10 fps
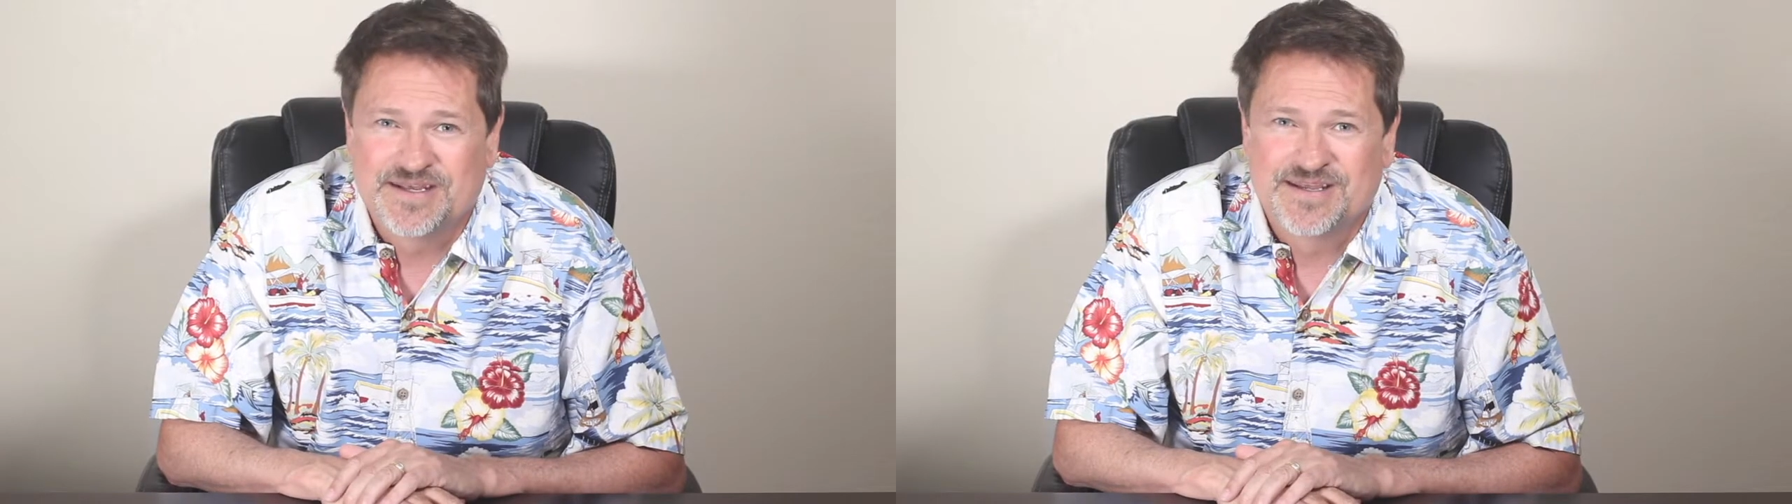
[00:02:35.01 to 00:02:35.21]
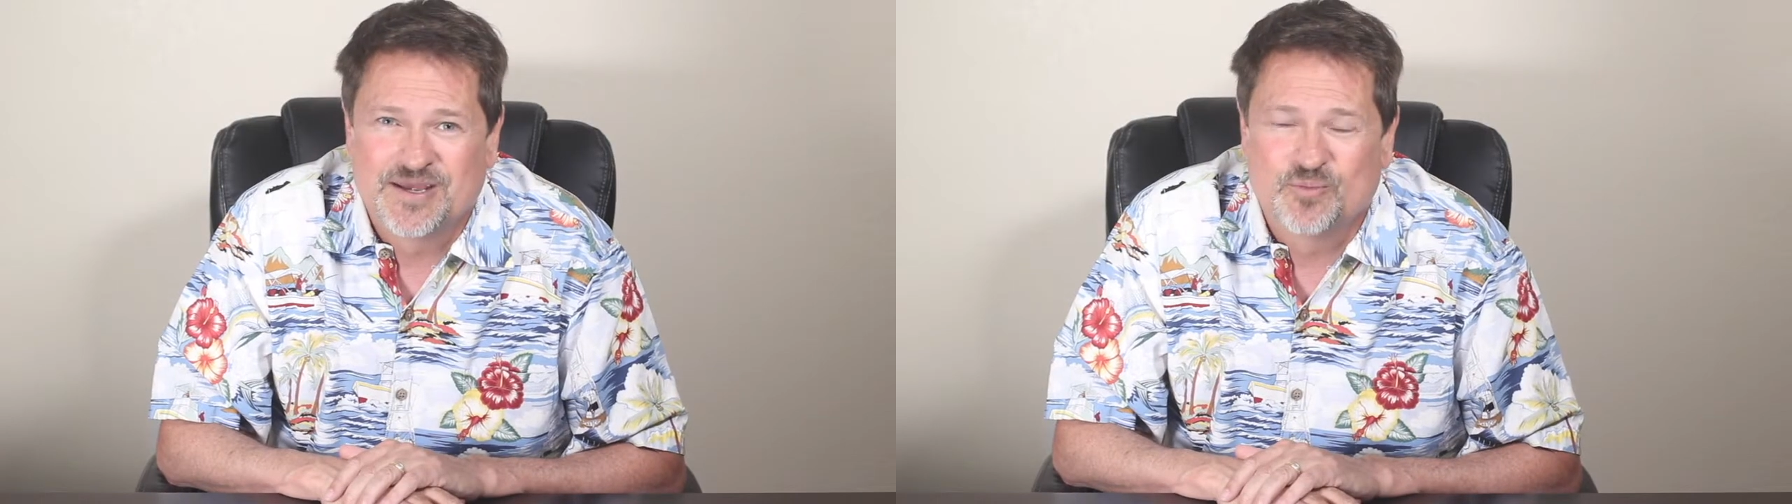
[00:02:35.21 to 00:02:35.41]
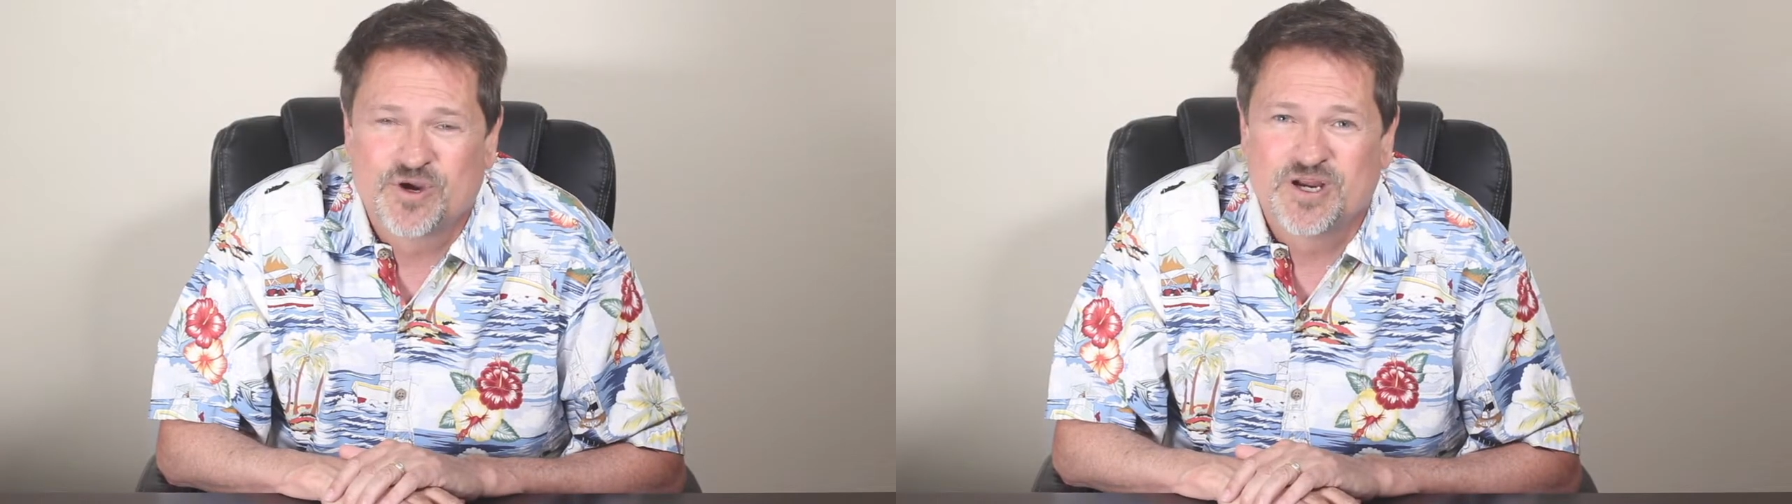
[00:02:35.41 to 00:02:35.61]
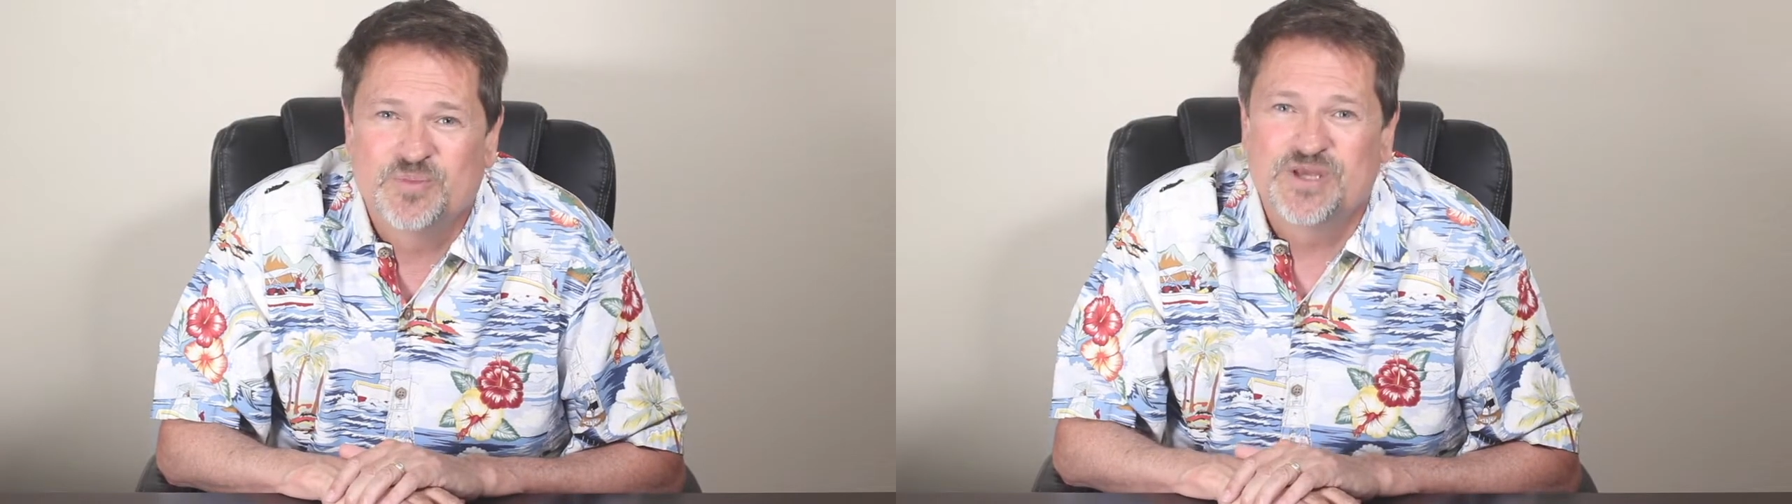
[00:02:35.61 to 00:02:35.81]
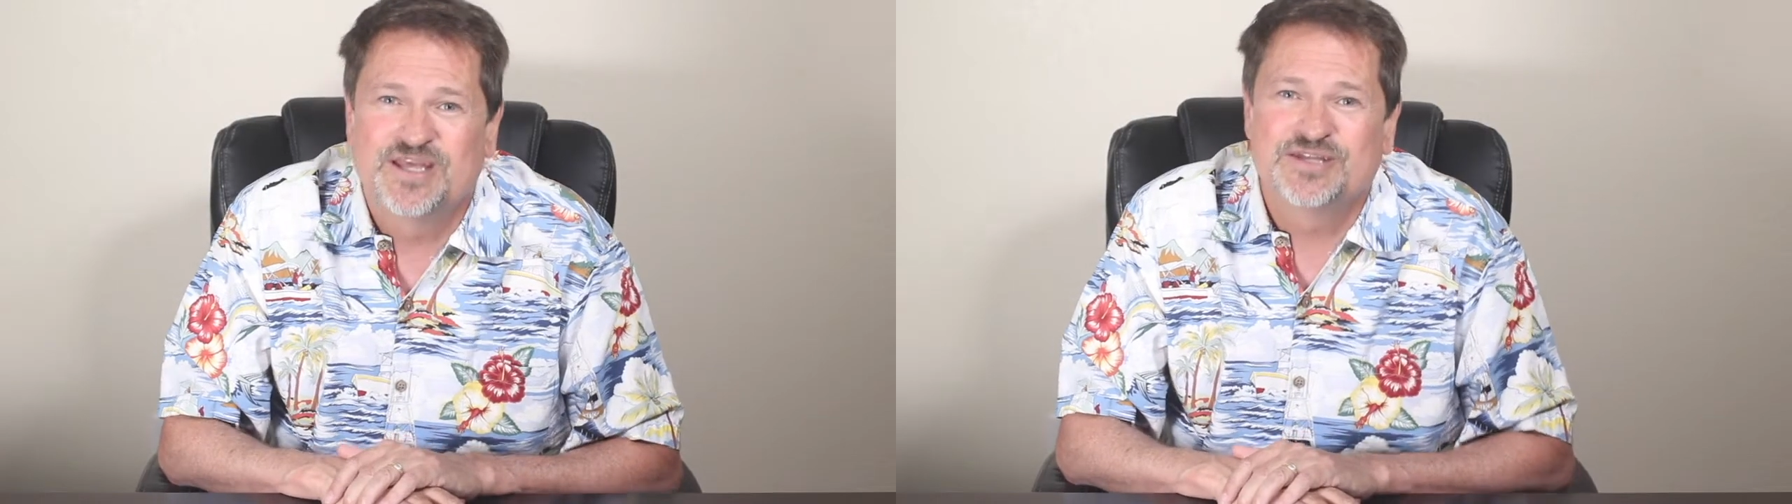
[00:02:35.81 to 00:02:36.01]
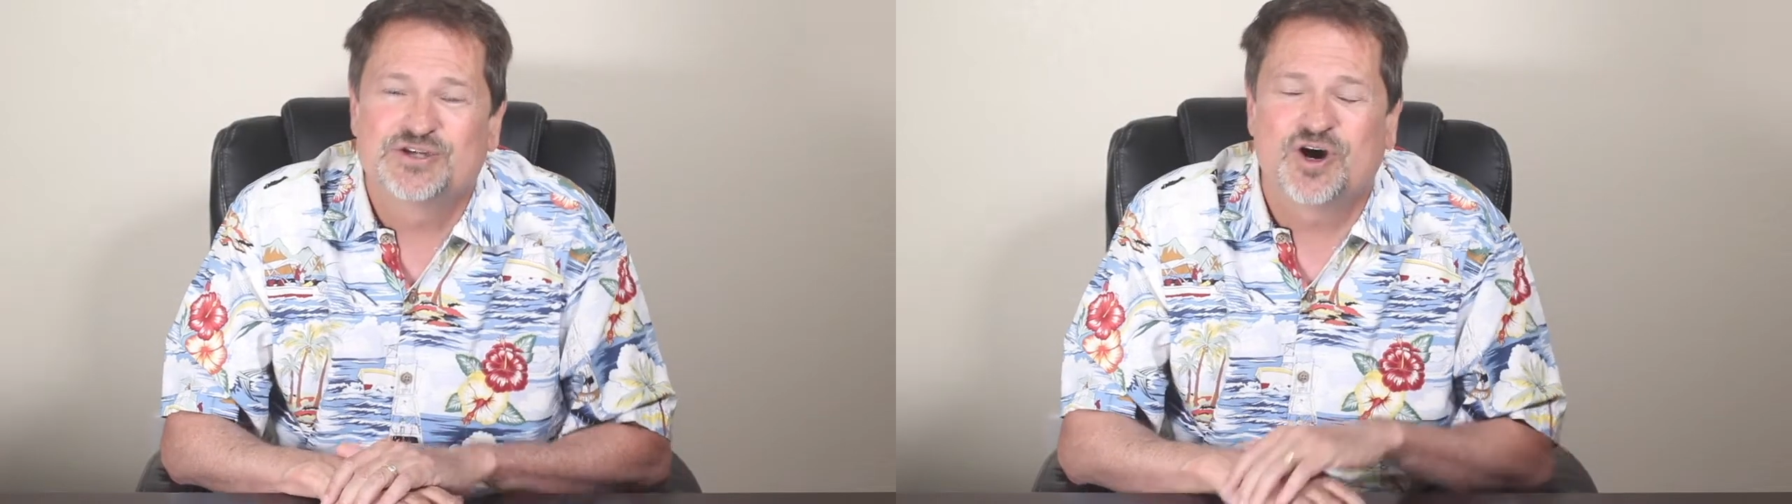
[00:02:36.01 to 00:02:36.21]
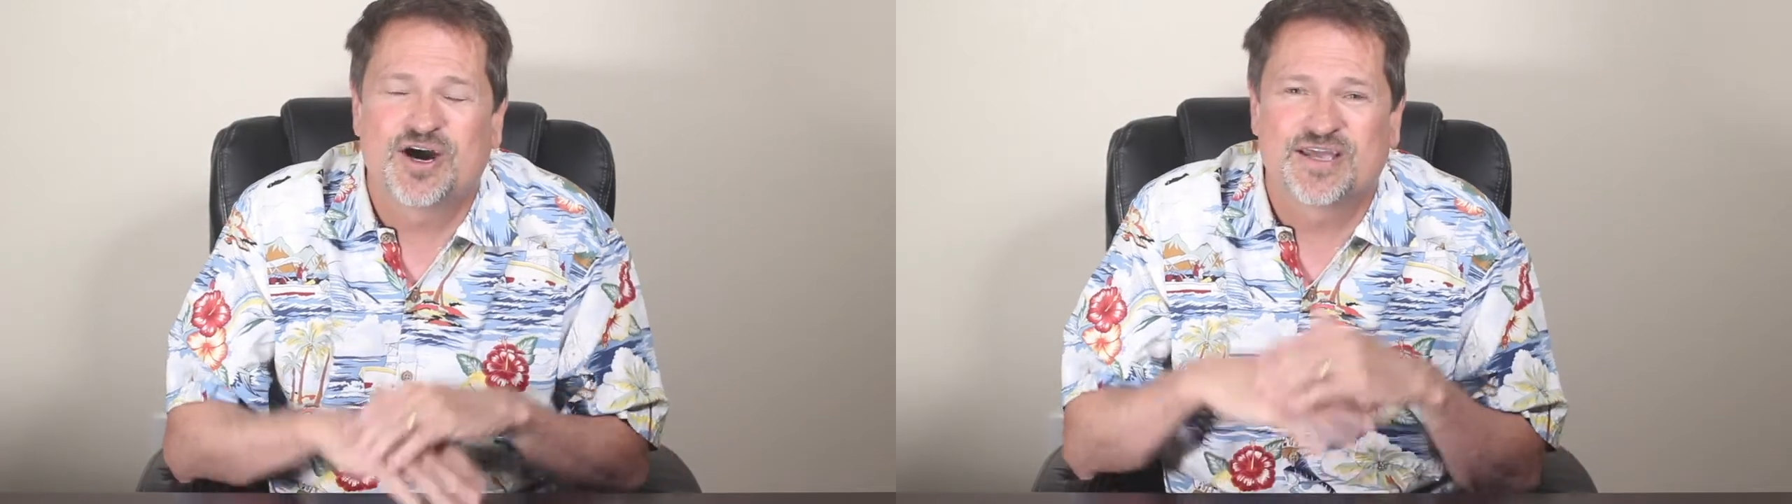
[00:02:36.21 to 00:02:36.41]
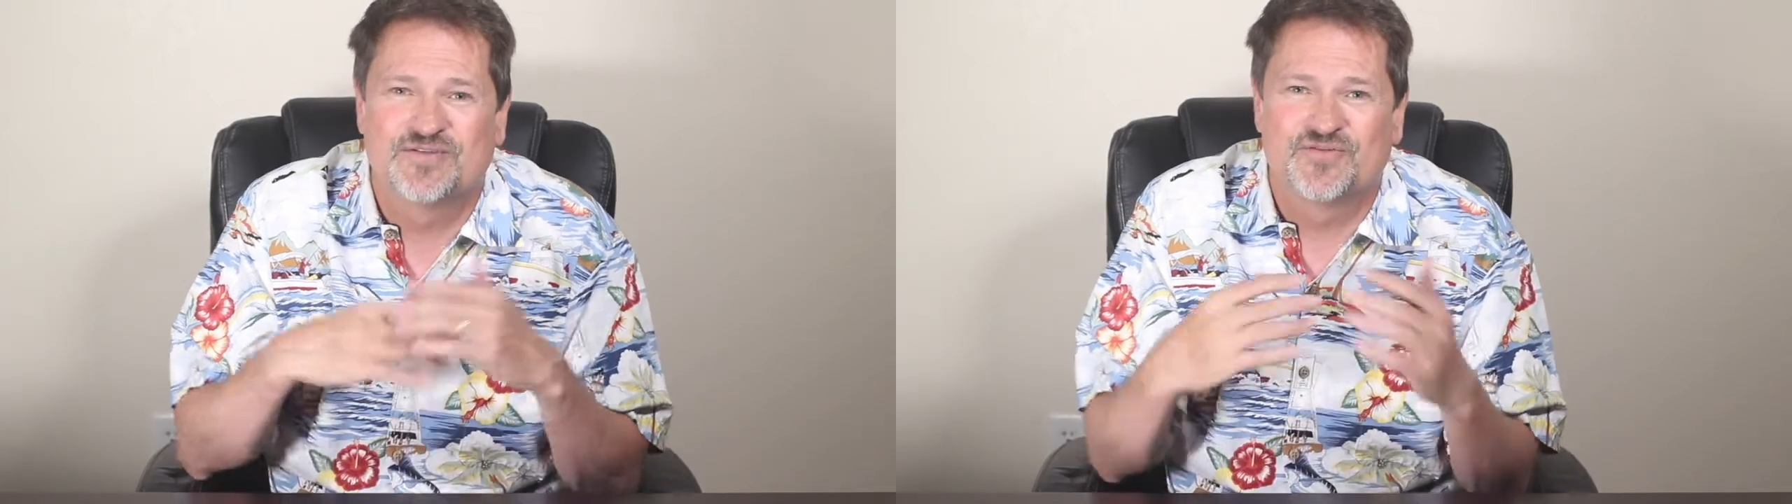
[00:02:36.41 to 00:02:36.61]
And we're going to begin
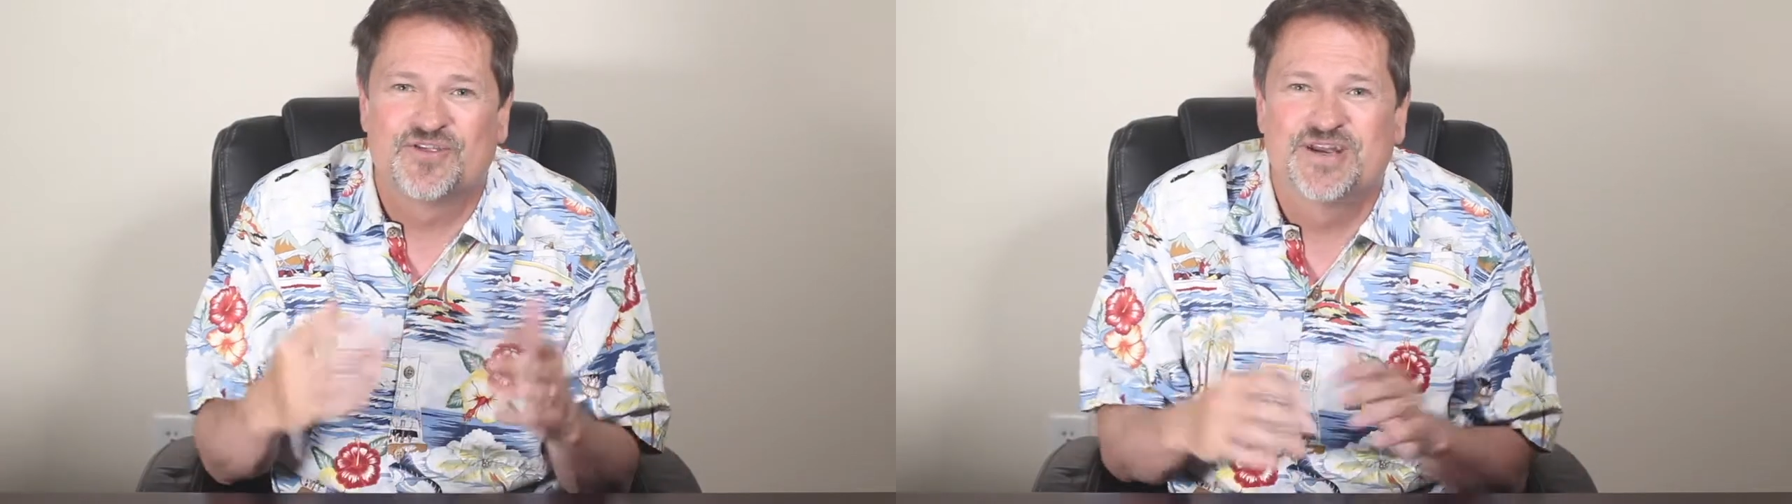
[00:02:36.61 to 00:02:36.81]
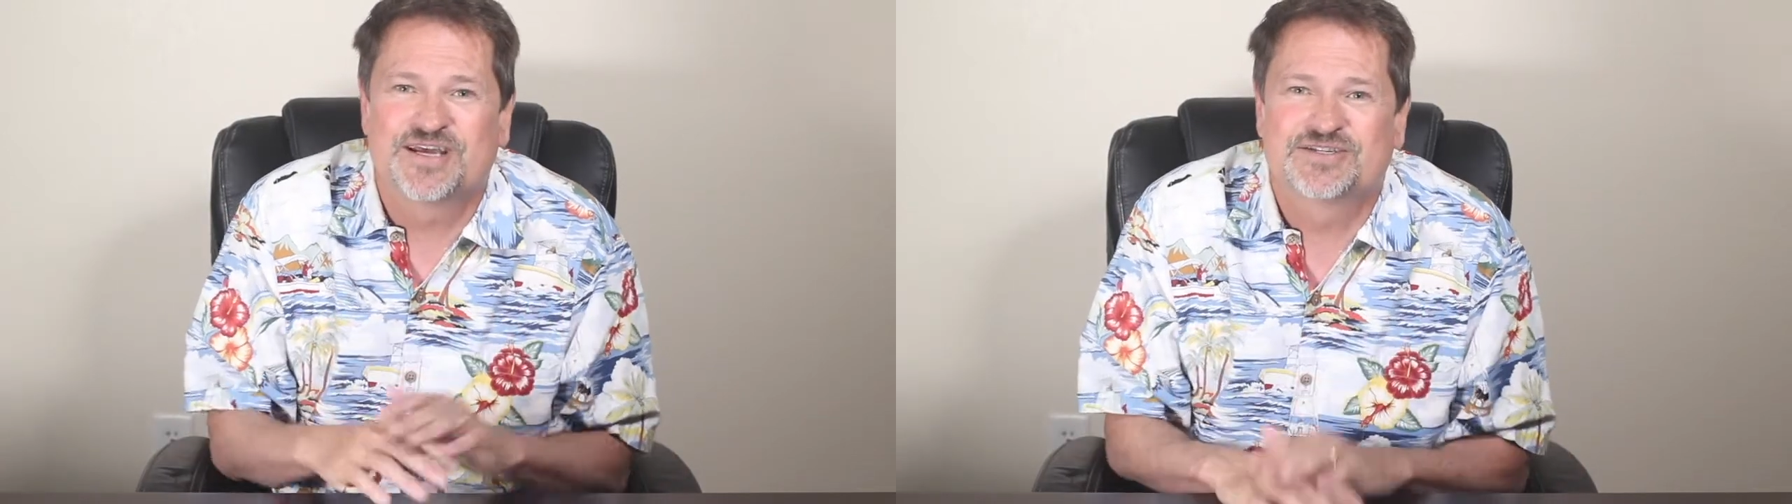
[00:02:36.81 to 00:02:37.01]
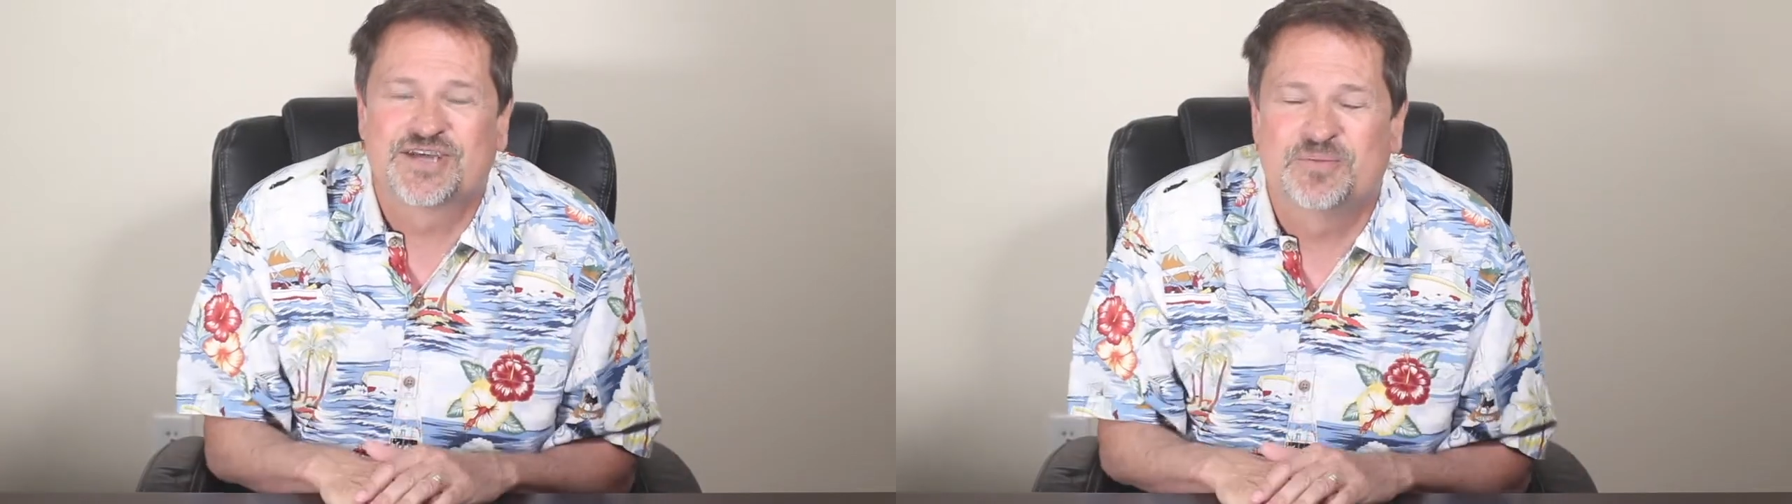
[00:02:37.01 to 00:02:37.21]
talking for the next